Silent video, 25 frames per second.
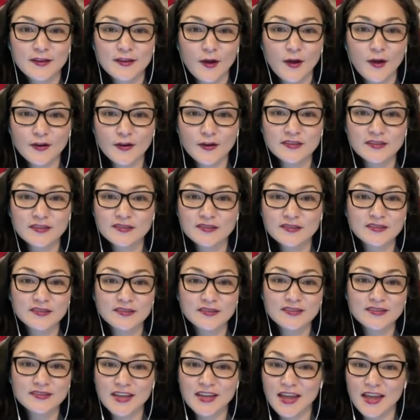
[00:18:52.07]

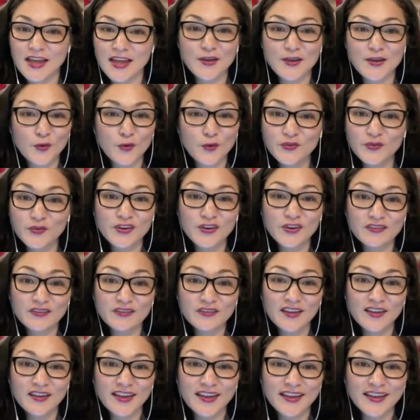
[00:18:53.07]
artists take
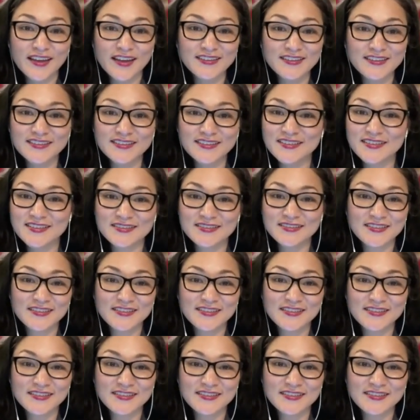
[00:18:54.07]
over and,